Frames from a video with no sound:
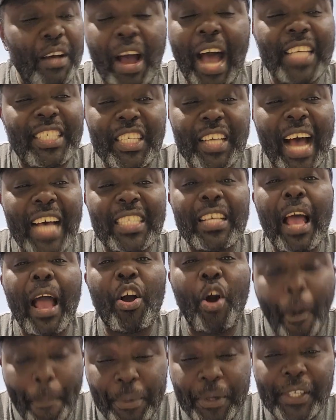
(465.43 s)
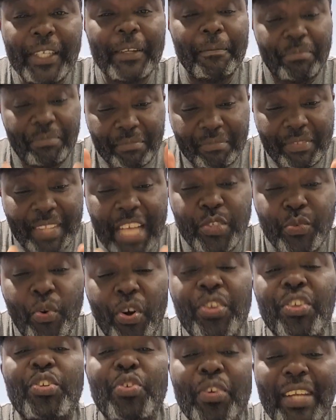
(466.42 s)
as couple, that's
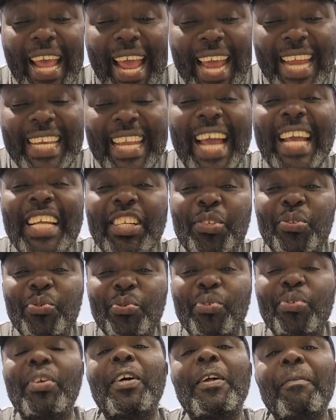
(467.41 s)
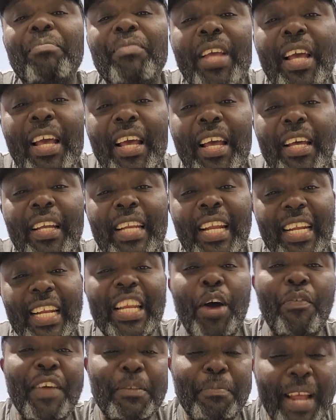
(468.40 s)
what should enter into the letter
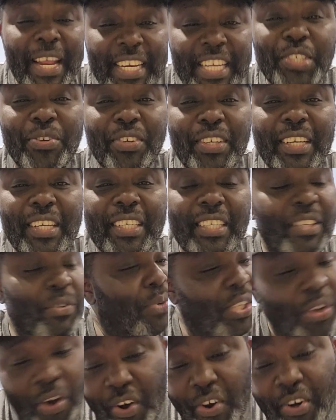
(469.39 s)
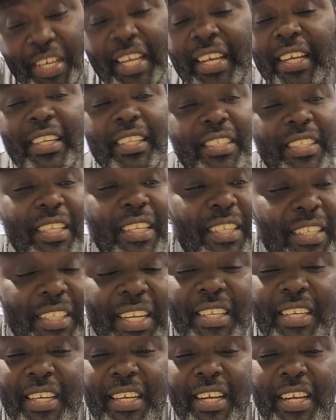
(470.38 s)
of explanation with all
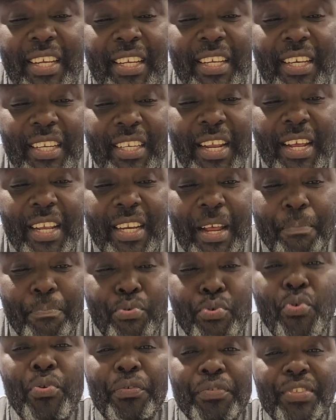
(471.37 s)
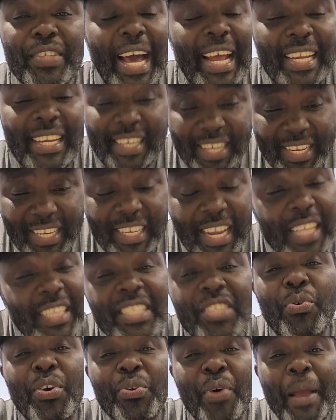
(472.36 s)
the proofs, and that
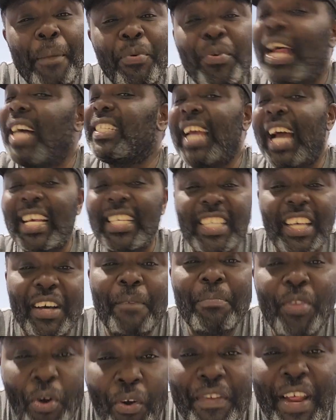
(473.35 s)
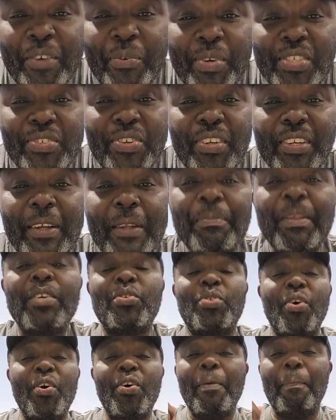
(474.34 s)
is going to help you. That's the answer of that question.
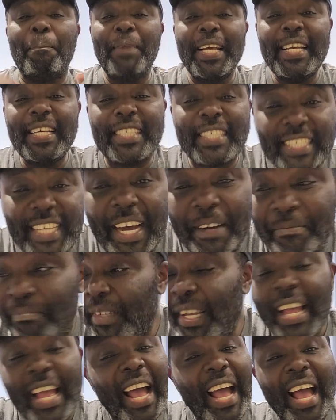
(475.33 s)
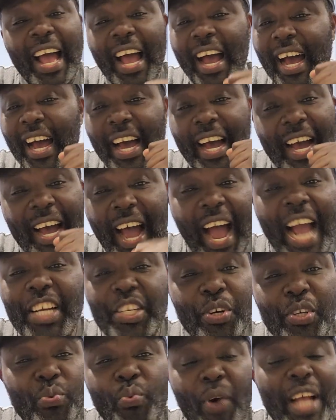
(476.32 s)
So please, I
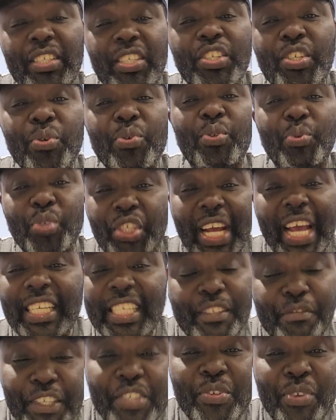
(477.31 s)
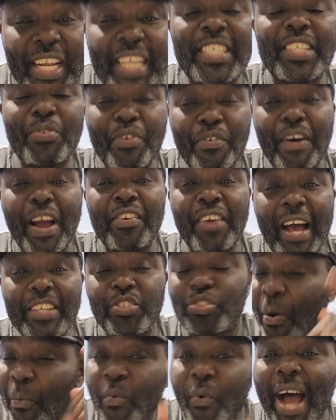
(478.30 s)
just want you to share this video, let it go viral.
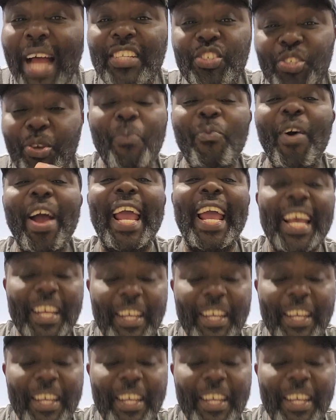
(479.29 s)
Someone, somewhere,